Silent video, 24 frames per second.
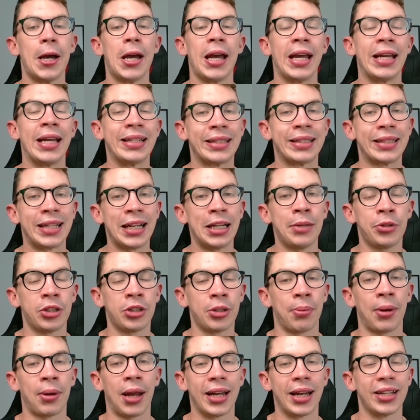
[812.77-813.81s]
He seems to
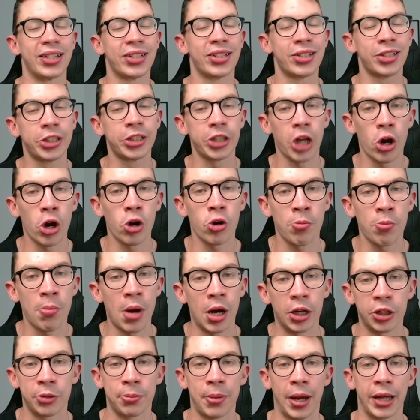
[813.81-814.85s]
play so
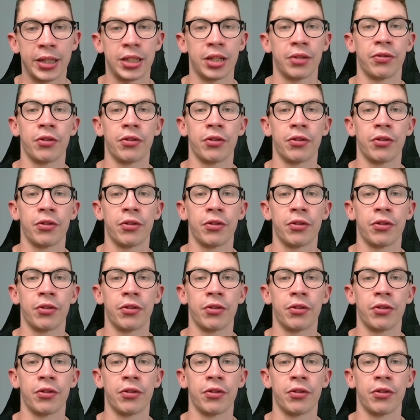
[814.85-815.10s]
much better